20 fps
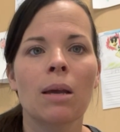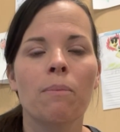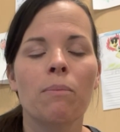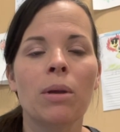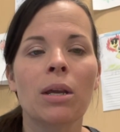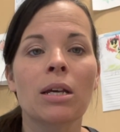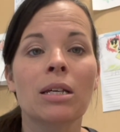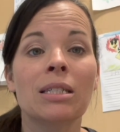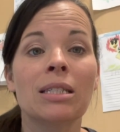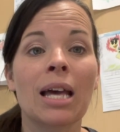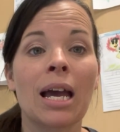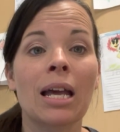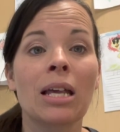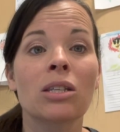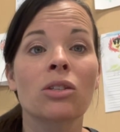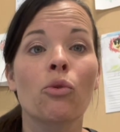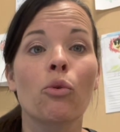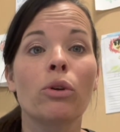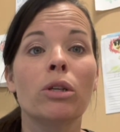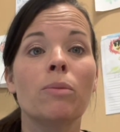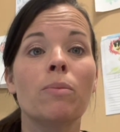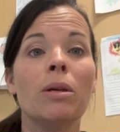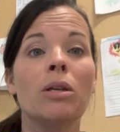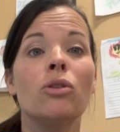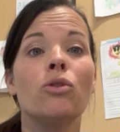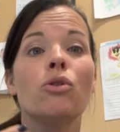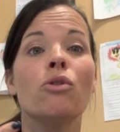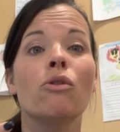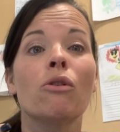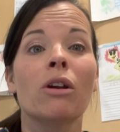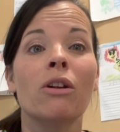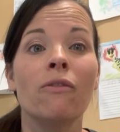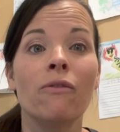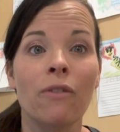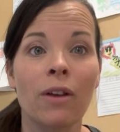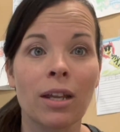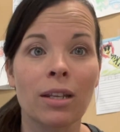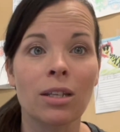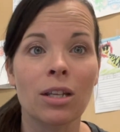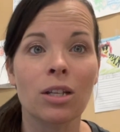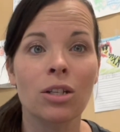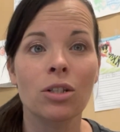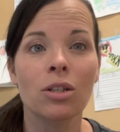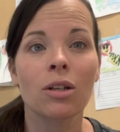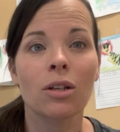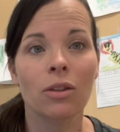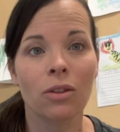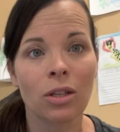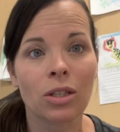because that is going to be to your advantage